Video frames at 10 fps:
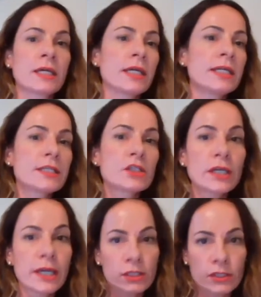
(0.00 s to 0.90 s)
It is the
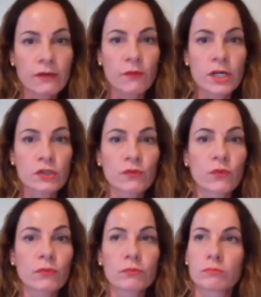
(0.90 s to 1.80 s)
case on average
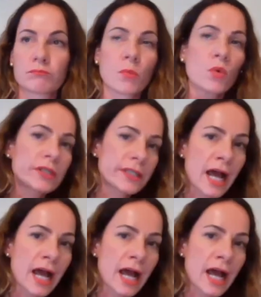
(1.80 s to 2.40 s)
for more than